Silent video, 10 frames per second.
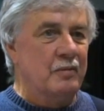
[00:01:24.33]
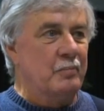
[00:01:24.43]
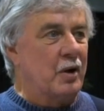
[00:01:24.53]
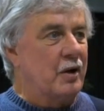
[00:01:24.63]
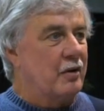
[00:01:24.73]

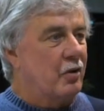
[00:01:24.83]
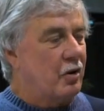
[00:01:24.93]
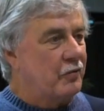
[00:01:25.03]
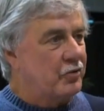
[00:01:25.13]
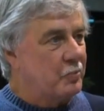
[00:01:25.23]
My
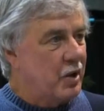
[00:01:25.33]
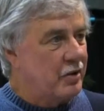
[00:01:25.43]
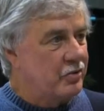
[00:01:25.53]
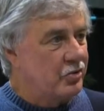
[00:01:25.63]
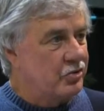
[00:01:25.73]
office
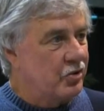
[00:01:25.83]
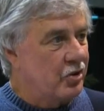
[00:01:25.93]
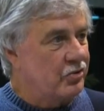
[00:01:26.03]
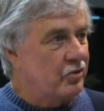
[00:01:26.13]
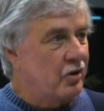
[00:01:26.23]
manager
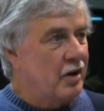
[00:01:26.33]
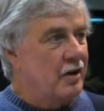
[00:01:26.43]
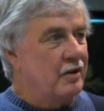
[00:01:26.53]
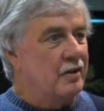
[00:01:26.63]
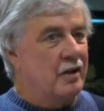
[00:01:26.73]
starts
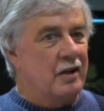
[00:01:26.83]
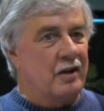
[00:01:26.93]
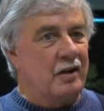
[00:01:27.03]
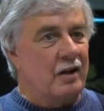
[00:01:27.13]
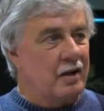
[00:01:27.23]
crying,
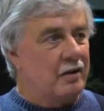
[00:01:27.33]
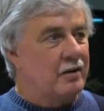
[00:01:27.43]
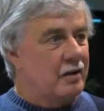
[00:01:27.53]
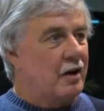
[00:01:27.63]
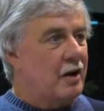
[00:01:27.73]

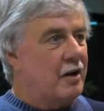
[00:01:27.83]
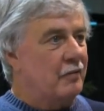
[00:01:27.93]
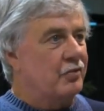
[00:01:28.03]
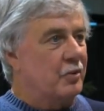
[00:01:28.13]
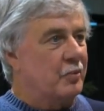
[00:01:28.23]
and I
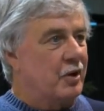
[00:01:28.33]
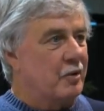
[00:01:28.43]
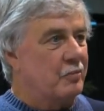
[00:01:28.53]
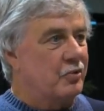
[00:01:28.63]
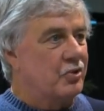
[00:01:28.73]
have
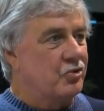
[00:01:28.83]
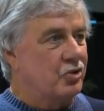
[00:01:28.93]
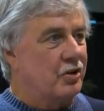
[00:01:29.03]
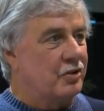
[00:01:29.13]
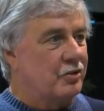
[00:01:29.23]
sometimes
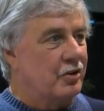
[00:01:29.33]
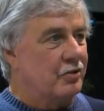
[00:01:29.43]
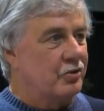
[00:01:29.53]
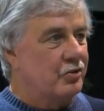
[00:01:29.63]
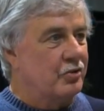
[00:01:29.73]
shed a tear
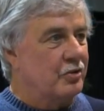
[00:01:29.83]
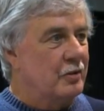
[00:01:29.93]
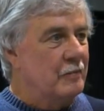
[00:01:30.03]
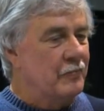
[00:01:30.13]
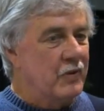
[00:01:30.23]
too.
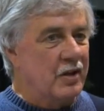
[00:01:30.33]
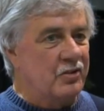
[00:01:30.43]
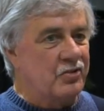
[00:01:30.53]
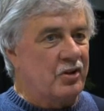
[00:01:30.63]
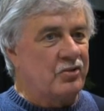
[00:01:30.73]

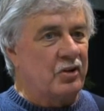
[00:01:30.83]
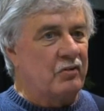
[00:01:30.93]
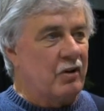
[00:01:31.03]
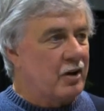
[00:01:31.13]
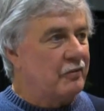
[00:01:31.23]
It's such a
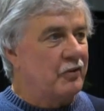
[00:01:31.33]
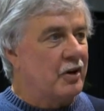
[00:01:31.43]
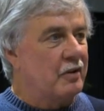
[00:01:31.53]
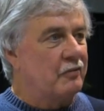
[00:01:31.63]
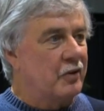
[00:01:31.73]

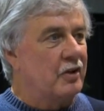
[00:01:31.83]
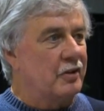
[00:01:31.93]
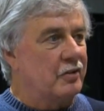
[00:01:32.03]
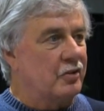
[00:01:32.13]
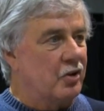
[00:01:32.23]
gratifying
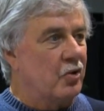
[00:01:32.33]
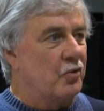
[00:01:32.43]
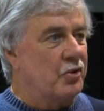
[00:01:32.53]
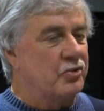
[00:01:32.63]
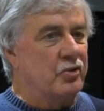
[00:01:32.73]
feeling to
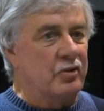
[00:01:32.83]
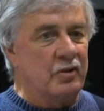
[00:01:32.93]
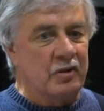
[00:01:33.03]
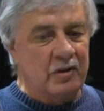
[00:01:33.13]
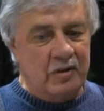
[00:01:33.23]
know that you
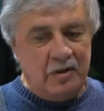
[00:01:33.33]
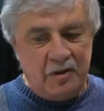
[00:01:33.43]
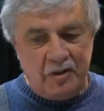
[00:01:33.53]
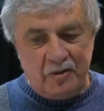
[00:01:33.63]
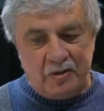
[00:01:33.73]

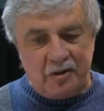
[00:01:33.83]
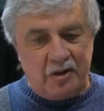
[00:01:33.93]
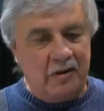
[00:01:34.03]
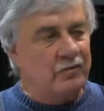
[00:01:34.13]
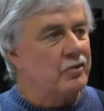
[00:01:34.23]
can
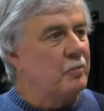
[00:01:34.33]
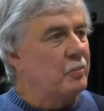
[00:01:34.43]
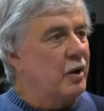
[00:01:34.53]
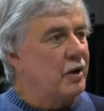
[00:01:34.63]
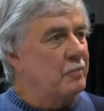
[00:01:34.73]
give
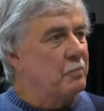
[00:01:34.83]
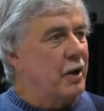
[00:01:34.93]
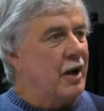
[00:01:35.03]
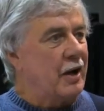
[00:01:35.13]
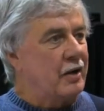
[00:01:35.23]
somebody
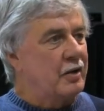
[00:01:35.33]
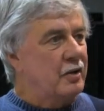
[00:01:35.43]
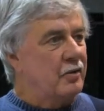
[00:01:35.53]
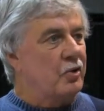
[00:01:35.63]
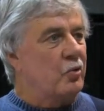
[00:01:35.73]
back
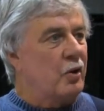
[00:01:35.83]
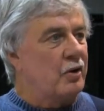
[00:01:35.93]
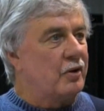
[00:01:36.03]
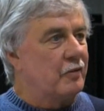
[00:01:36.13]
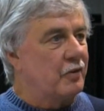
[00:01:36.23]
the
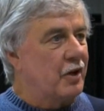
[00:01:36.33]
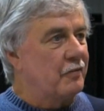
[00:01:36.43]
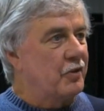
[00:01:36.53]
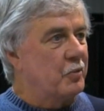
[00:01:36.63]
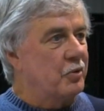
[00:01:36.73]
quality of
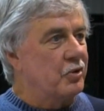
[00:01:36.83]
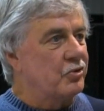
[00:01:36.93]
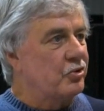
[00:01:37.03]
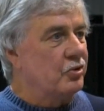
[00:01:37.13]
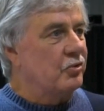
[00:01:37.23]
life they were
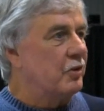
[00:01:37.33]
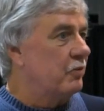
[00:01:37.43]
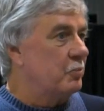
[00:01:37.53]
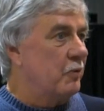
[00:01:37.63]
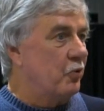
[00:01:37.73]
used to
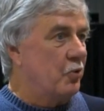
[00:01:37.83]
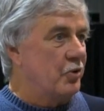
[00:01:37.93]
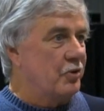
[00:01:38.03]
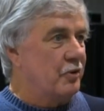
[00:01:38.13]
even before their